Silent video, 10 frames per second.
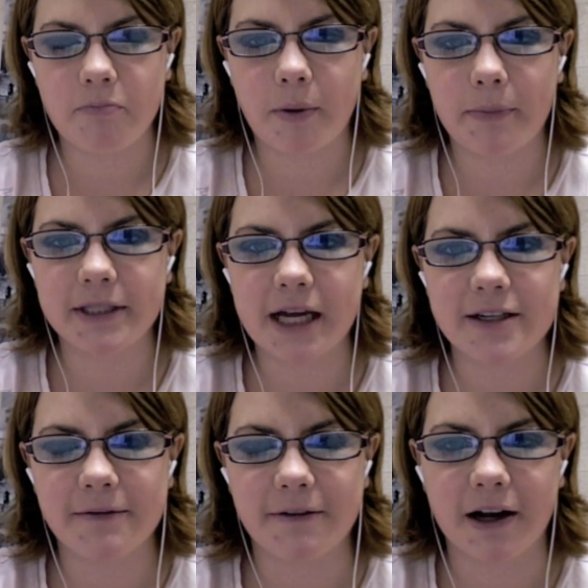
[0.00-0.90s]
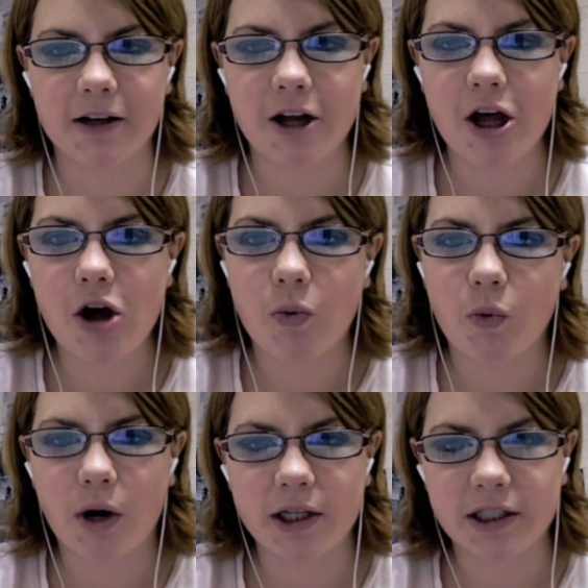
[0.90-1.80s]
But besides the fact,
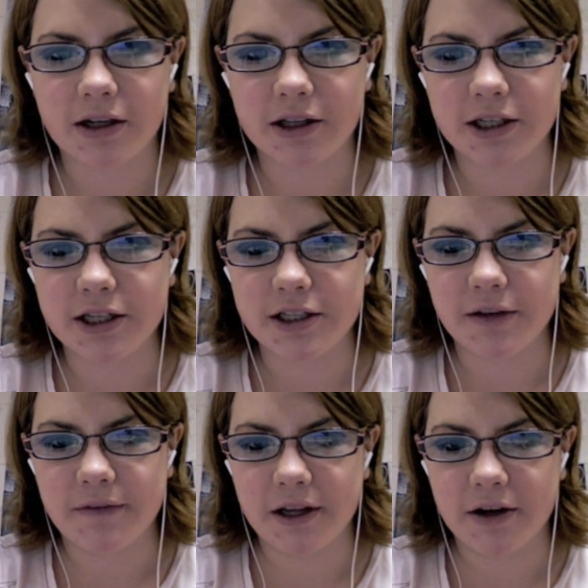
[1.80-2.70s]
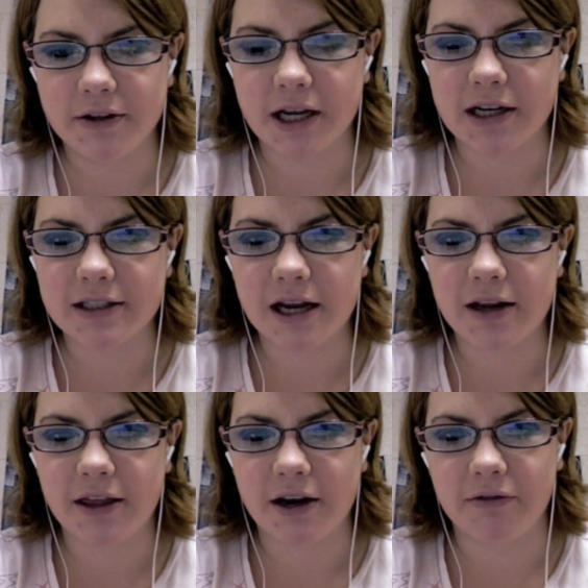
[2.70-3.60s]
watching all the Disney videos, I
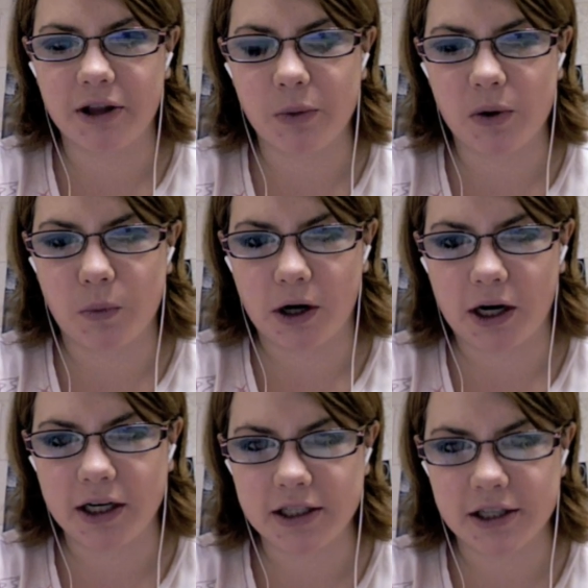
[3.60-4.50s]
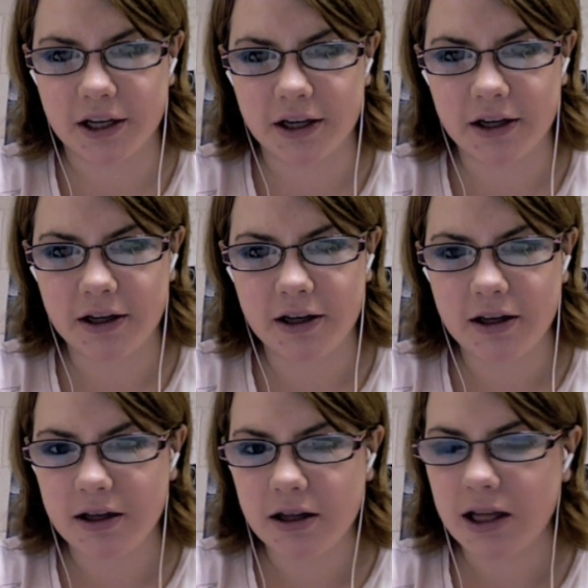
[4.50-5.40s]
decided that I really want to work at Disney.
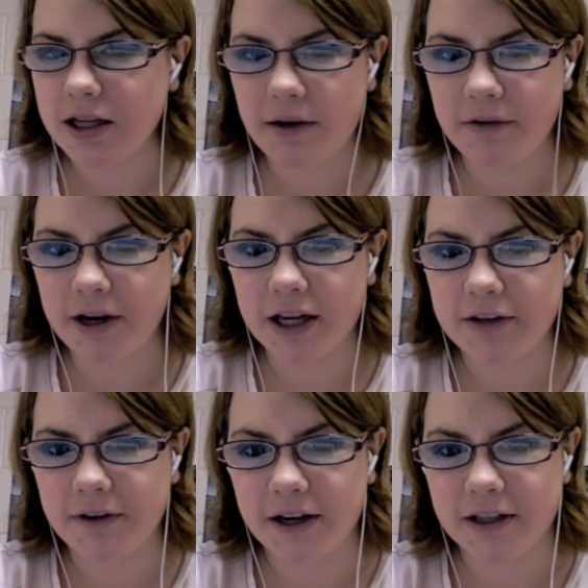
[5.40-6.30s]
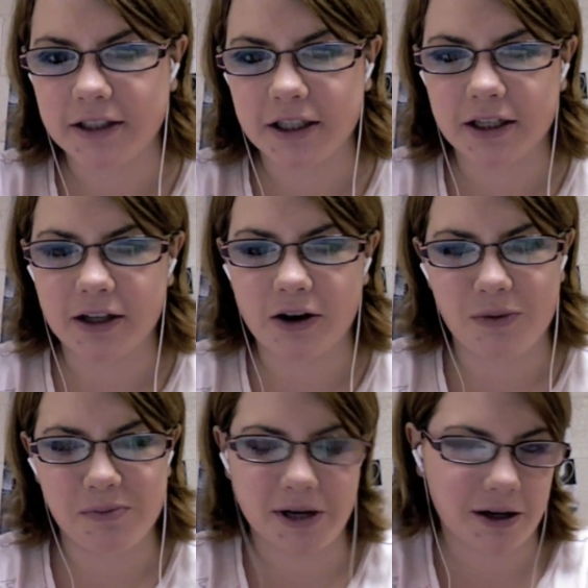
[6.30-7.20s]
It's every kid's fantasy to
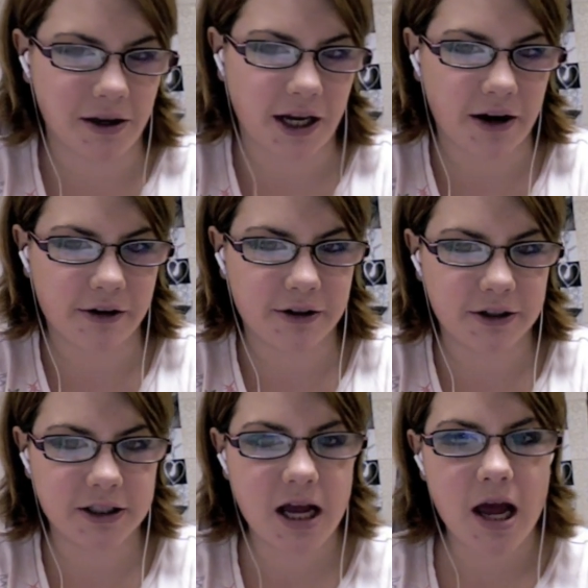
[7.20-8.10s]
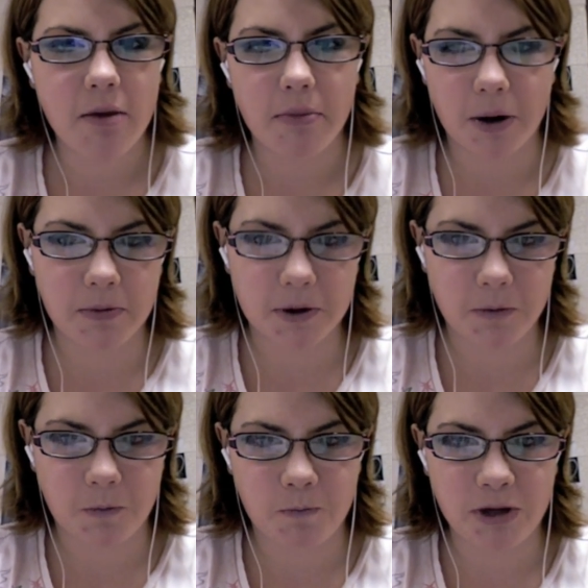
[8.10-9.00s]
go meet all the characters, but I want to
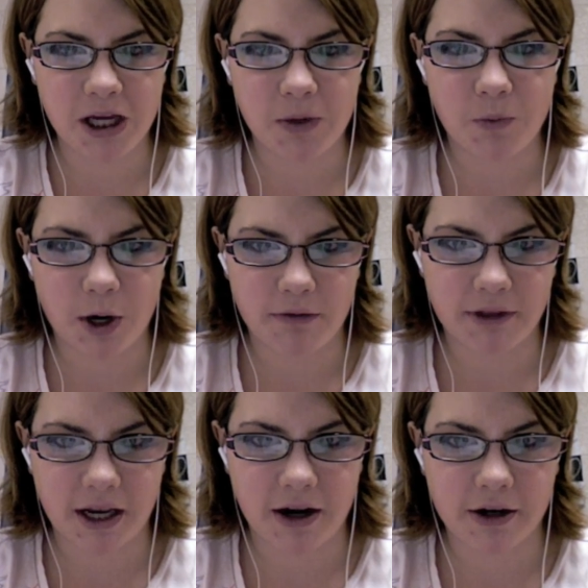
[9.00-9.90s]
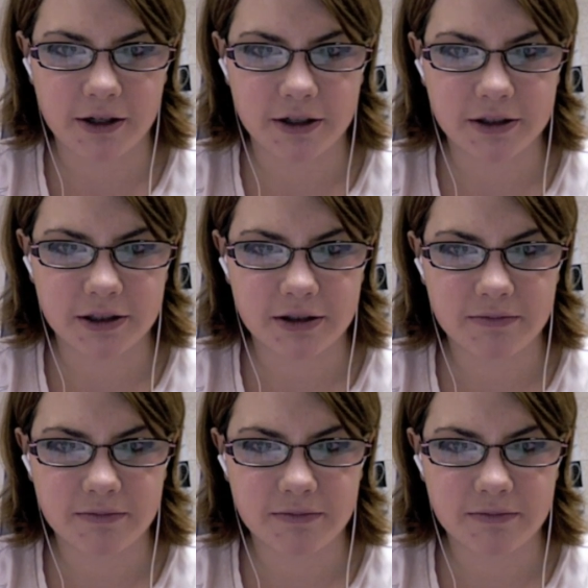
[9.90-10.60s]
be one of the characters.